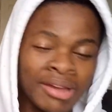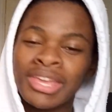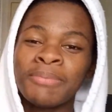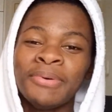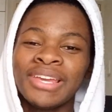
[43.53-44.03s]
I
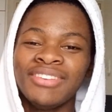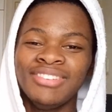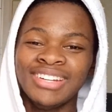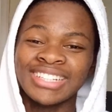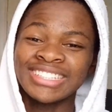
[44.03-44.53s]
keep on
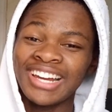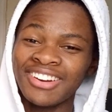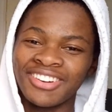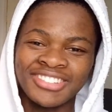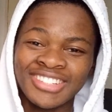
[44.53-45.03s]
giving her a
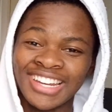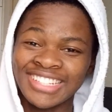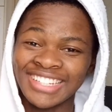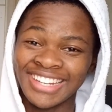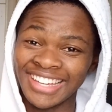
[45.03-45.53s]
shout out so
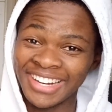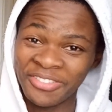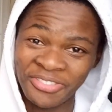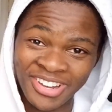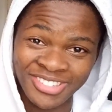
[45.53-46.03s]
that she can get
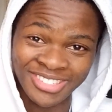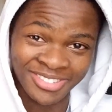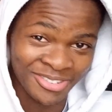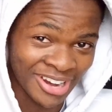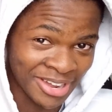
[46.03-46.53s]
her friends to
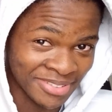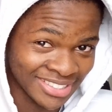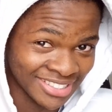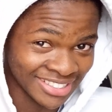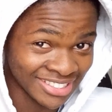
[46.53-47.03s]
subscribe and
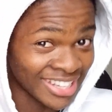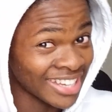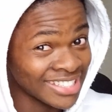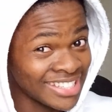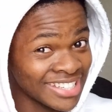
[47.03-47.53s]

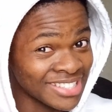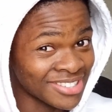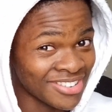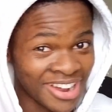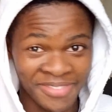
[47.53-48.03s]
so she can
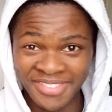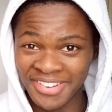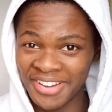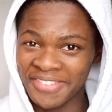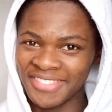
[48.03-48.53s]
subscribe. You know
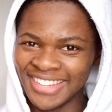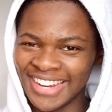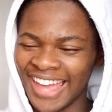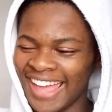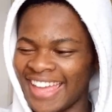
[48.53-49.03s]
what I
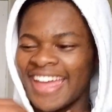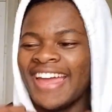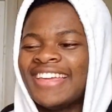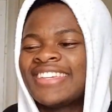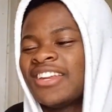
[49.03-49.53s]
mean? Hey.
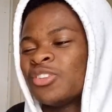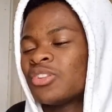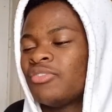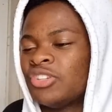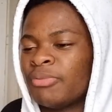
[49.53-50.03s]
Get
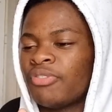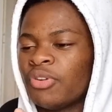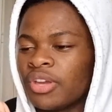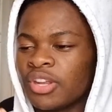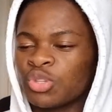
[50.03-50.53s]
into the video.
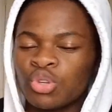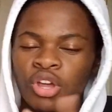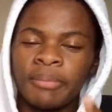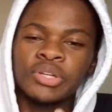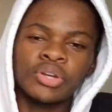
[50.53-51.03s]
Before we get into it,
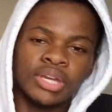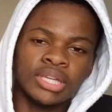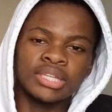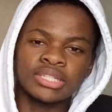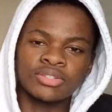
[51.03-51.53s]
y'all make sure you
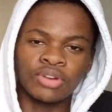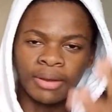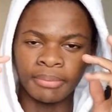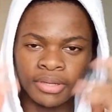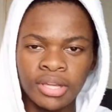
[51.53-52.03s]
hit that
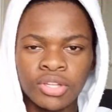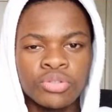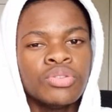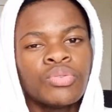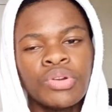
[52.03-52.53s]
subscribe button.
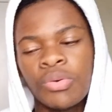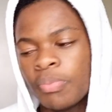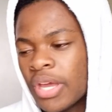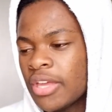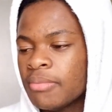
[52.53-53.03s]
Join the royal
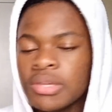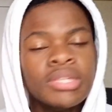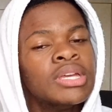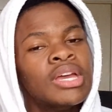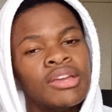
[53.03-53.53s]

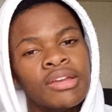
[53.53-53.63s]
babies.